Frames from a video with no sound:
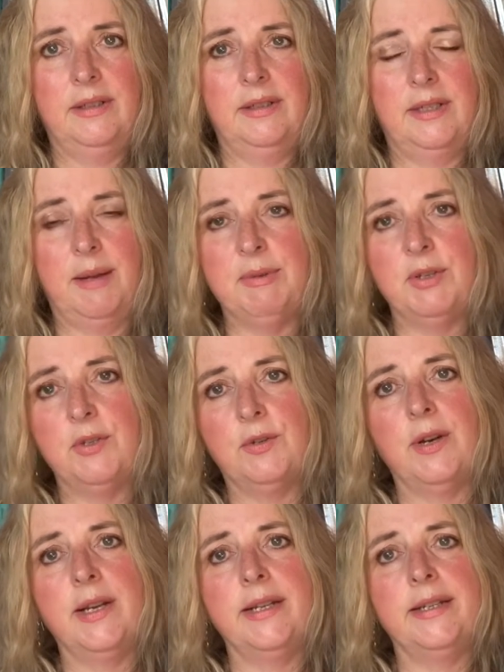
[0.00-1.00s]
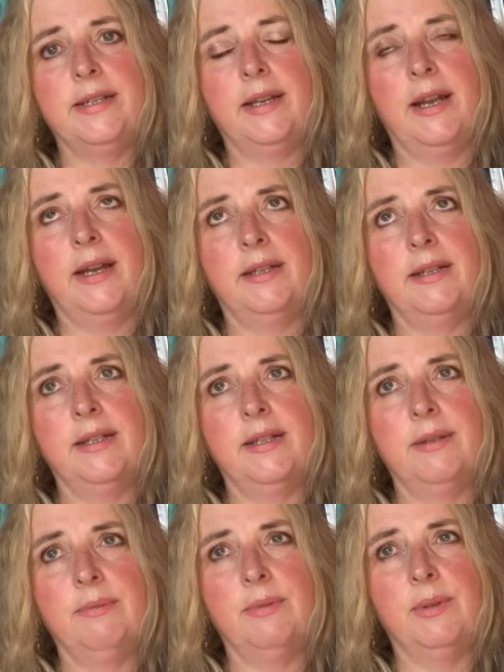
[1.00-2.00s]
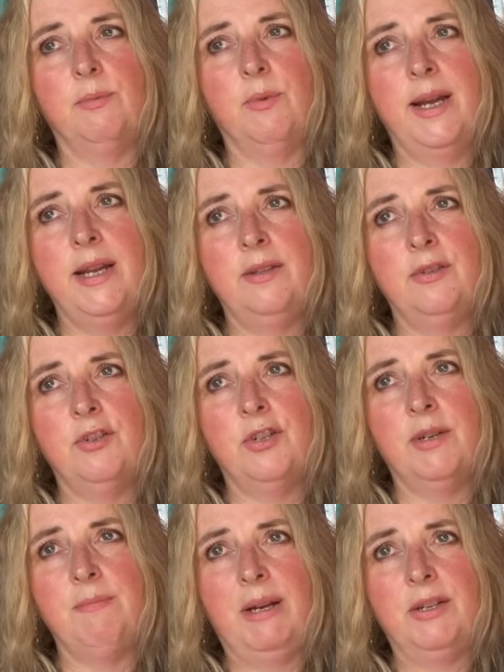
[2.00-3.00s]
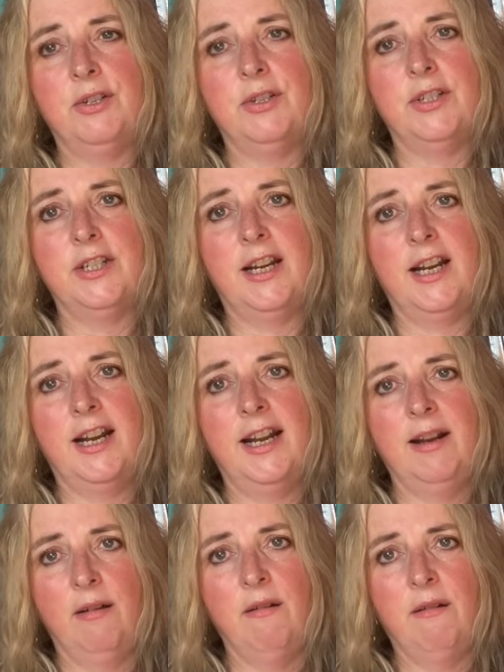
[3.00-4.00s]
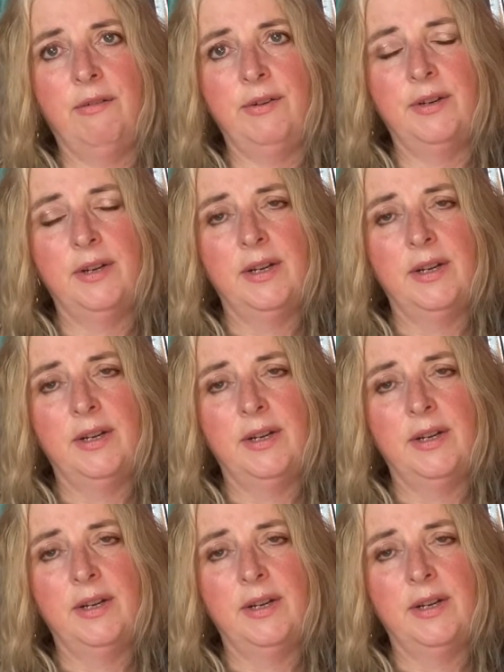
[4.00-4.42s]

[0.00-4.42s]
demonstrates and the way that she manages to cling on